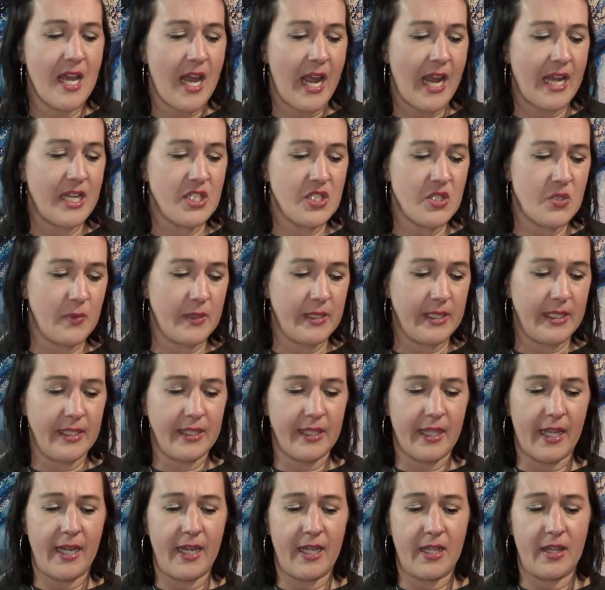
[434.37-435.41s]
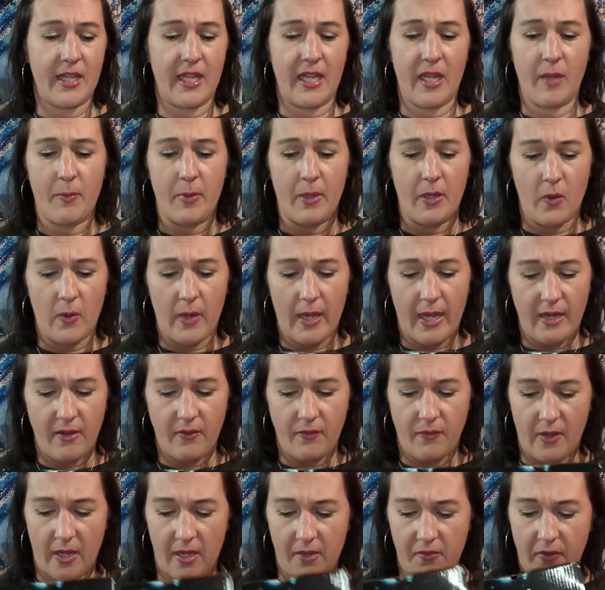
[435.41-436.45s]
I just really like the Hippo.
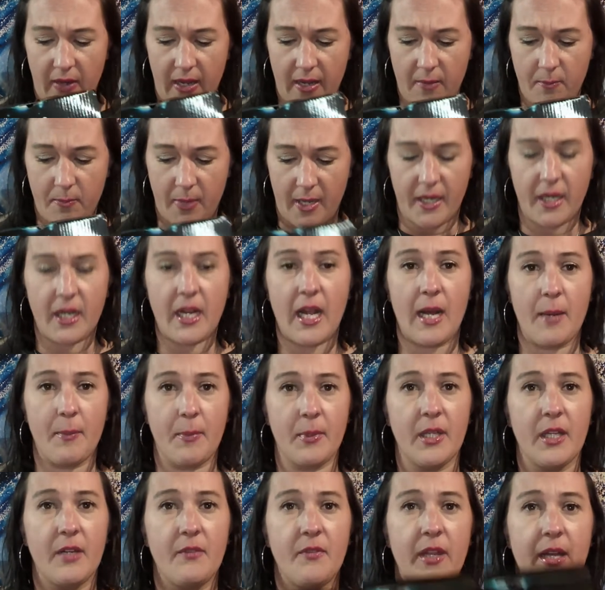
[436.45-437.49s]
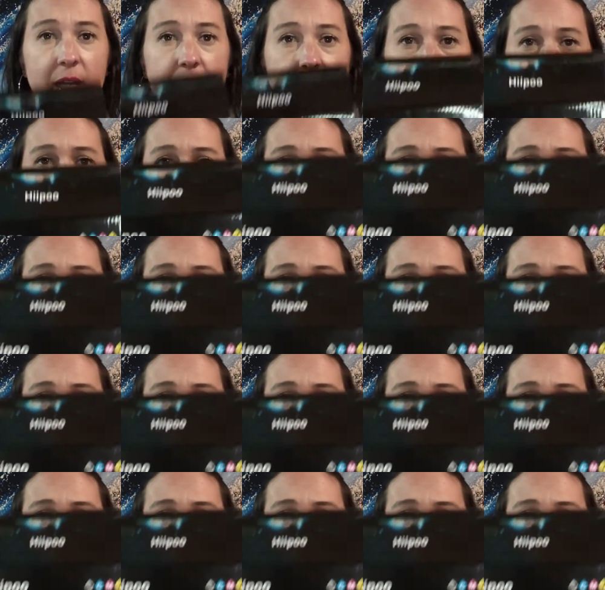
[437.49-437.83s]
I've, I've bought a couple of them and